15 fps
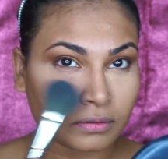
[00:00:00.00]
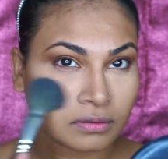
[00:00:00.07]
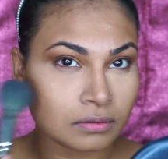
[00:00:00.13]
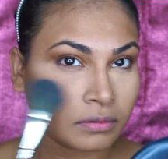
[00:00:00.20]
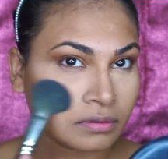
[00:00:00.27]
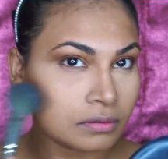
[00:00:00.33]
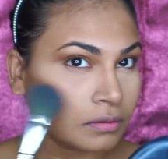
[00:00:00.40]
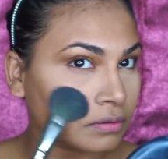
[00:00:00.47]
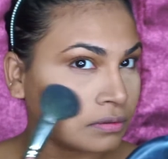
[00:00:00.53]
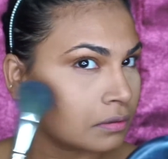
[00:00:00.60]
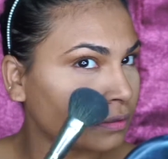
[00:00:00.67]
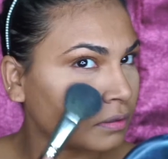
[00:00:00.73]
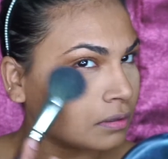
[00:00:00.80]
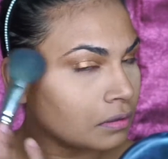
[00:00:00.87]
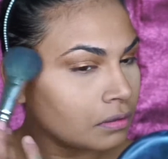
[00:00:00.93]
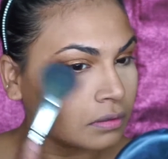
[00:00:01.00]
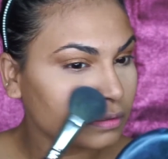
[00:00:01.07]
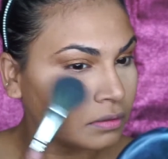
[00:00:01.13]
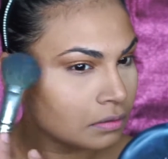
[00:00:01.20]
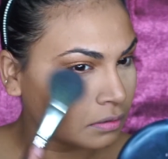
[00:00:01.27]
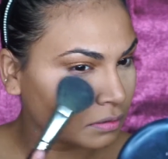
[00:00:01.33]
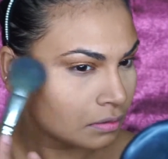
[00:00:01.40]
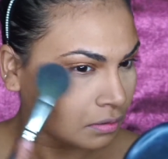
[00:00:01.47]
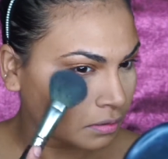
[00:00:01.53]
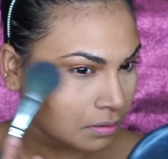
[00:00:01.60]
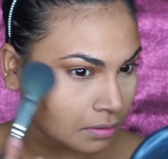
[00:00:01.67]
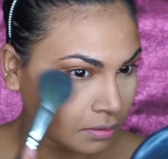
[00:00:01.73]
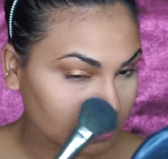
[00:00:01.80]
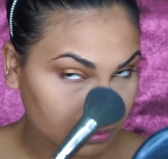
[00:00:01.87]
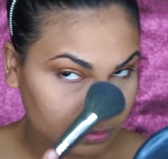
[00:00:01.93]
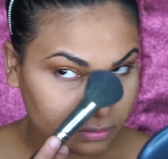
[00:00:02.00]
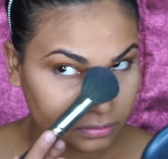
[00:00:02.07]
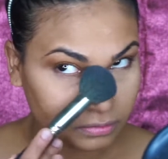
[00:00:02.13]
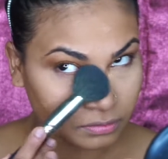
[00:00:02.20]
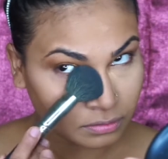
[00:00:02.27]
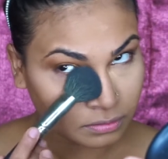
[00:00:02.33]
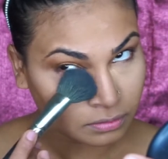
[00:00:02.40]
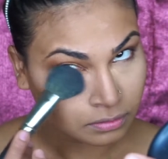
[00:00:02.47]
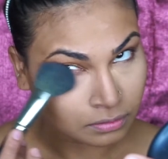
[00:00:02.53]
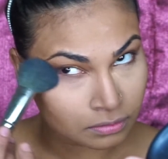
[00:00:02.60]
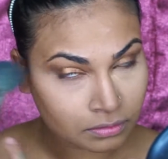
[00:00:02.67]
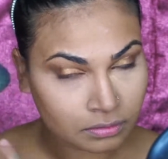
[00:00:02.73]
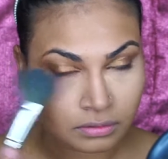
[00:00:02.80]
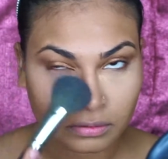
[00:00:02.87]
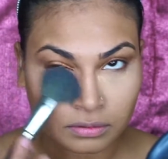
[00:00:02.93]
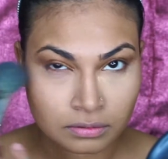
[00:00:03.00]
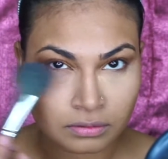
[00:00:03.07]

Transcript: No one is speaking in this clip.